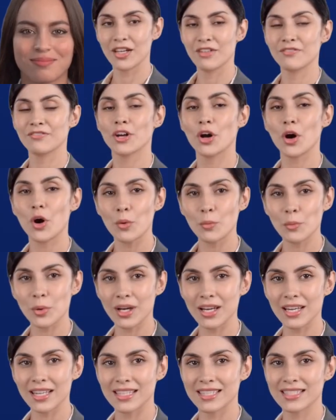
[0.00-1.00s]
For
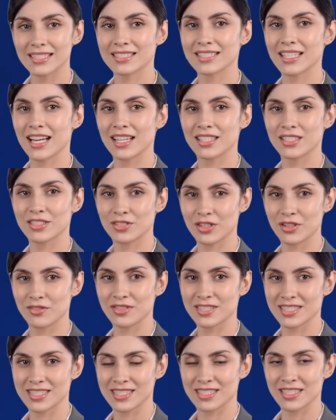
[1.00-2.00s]
homework, design a
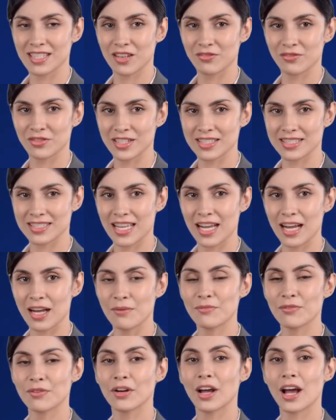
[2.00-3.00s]
service discovery
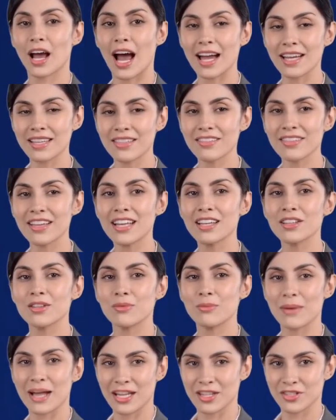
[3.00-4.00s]
setup for a hypothetical
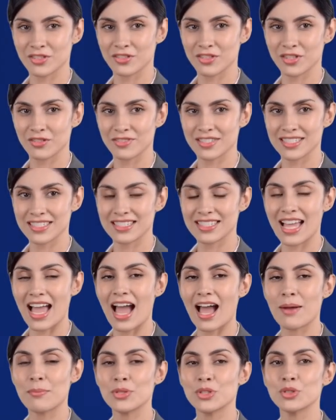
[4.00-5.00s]
microservices
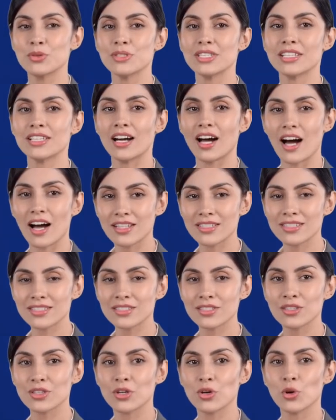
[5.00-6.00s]
app using
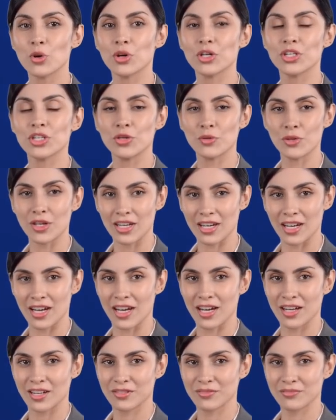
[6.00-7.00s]
Consul or
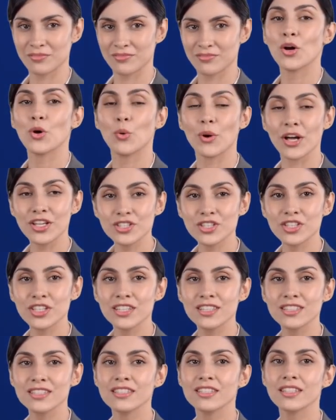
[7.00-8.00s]
Eureka.
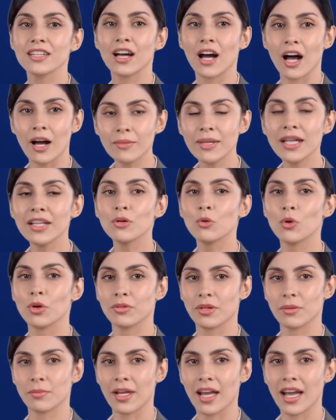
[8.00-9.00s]
Questions? Comment? We'll
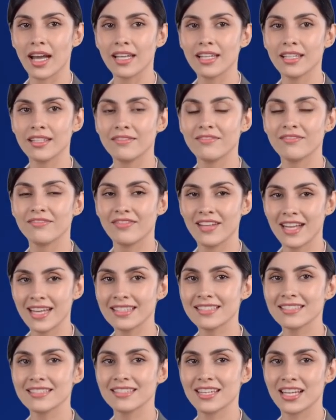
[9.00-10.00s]
reply.
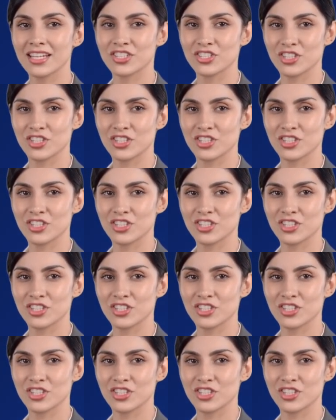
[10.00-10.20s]
Thanks, like,